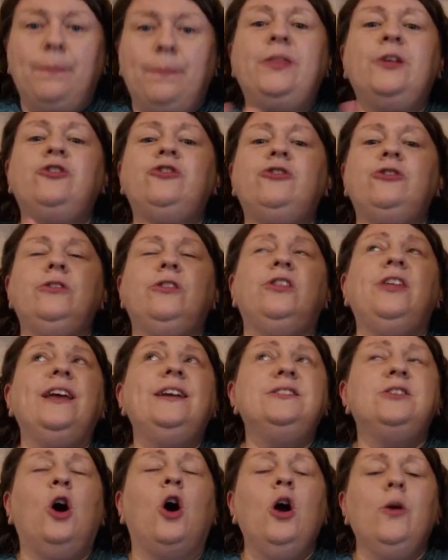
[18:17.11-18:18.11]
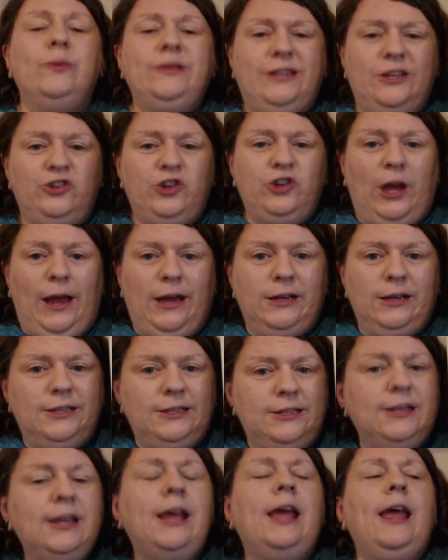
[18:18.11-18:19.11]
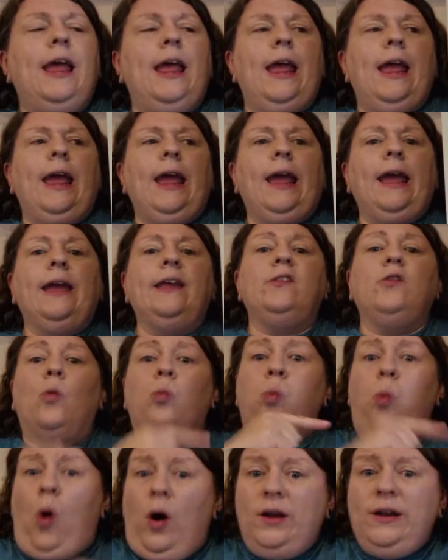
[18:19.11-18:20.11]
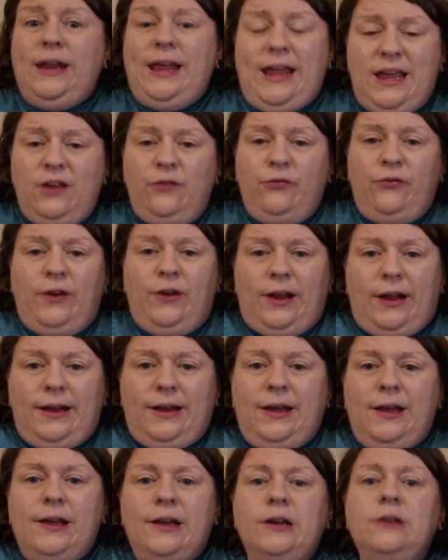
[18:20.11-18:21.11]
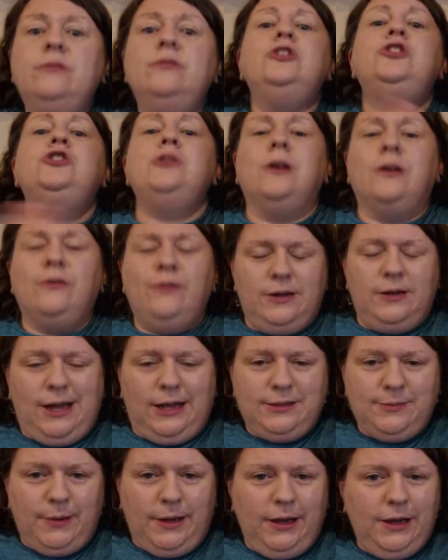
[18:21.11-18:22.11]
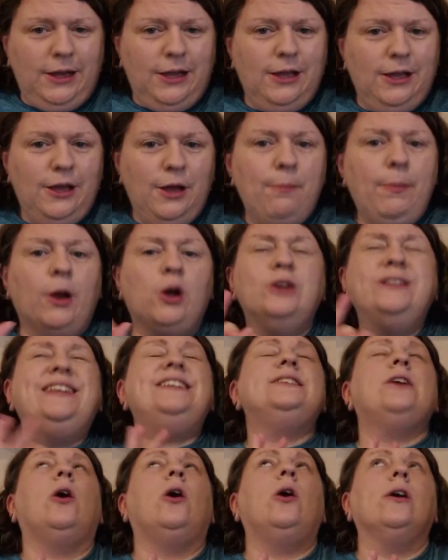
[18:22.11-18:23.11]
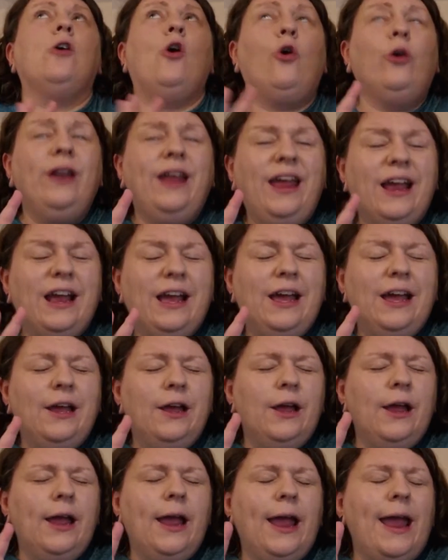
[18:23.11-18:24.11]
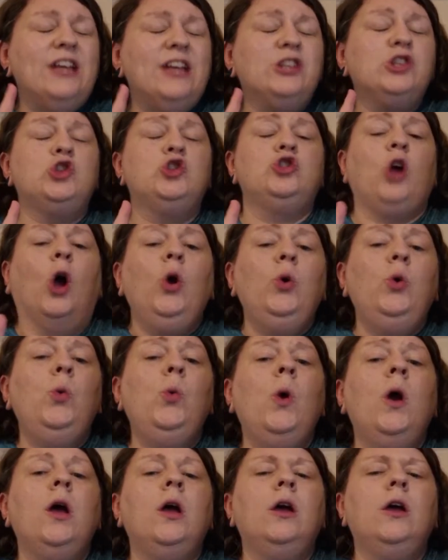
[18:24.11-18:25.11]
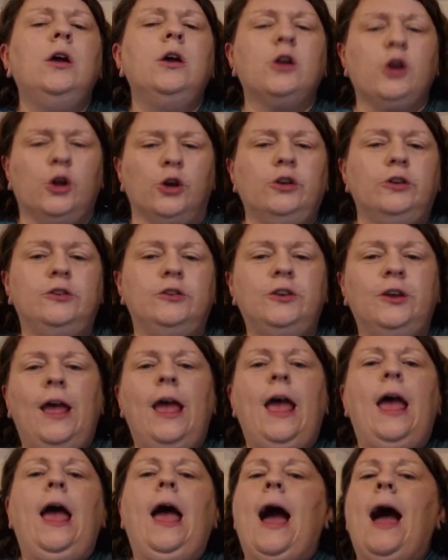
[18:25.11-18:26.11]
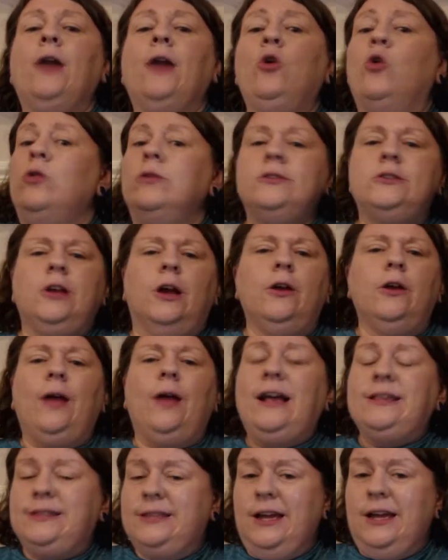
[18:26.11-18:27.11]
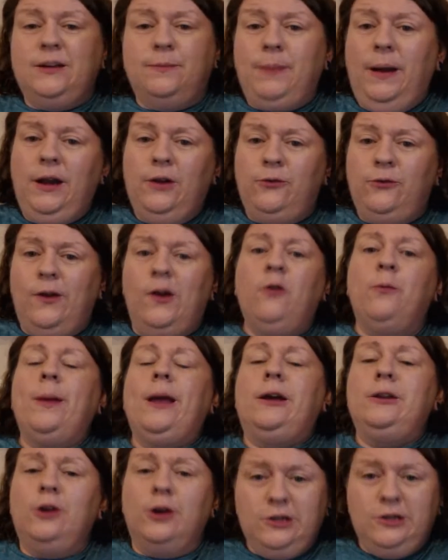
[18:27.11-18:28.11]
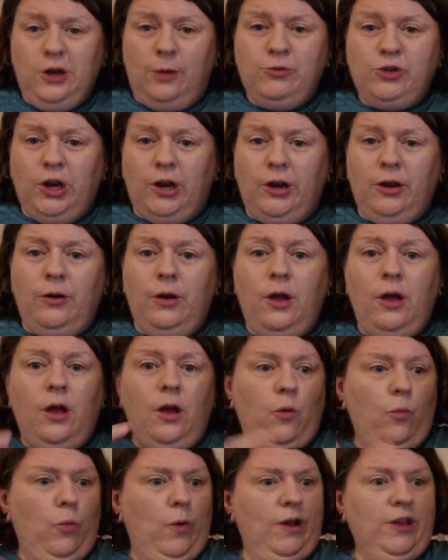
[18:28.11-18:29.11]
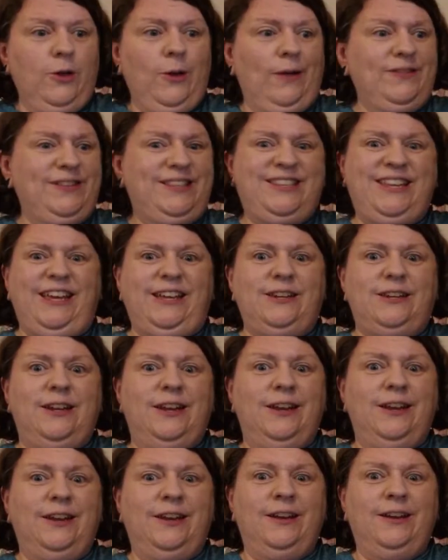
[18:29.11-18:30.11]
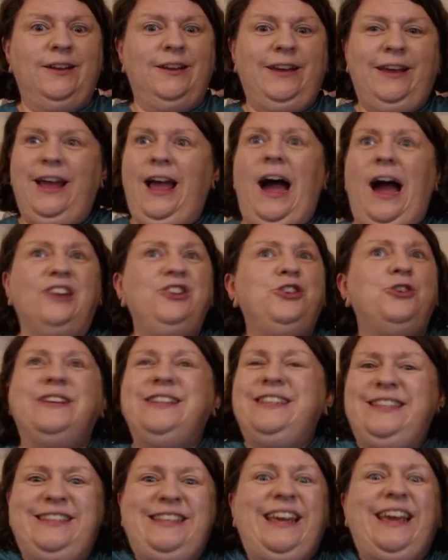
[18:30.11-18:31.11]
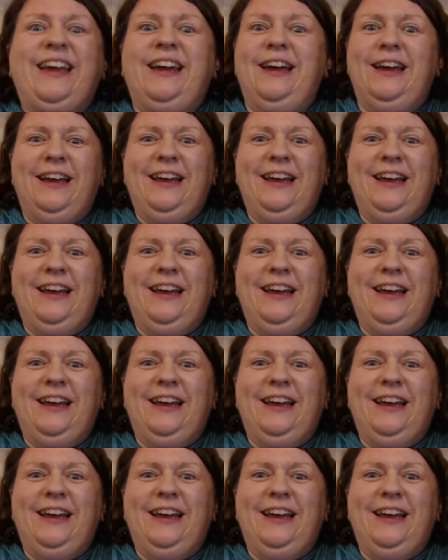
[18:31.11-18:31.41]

But the things I would suggest is one evening doing Fantasmic, because it's iconic, it's so good, and also it has the added benefit of being a nighttime show where you have a seat and you can see it.